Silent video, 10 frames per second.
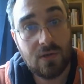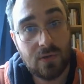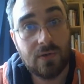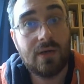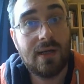
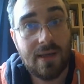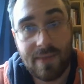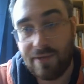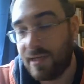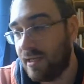or
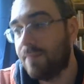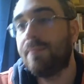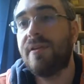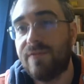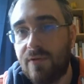America
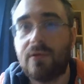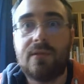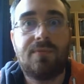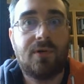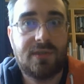before
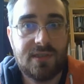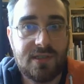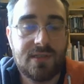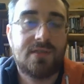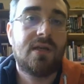the
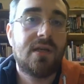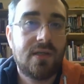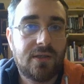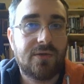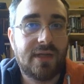Protestants
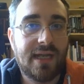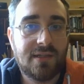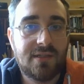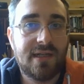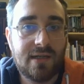could
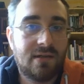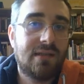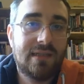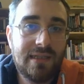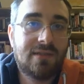get their
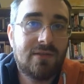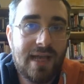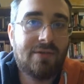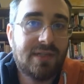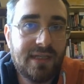little
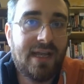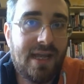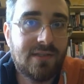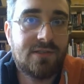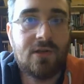heretic
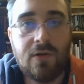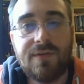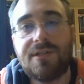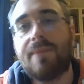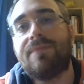hands
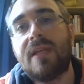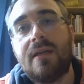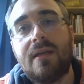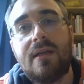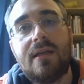over them.
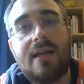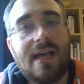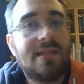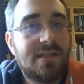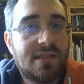
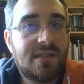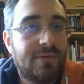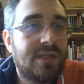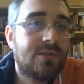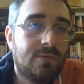And this is the
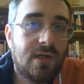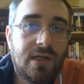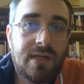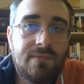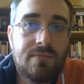reason
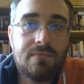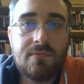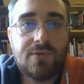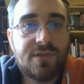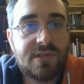why most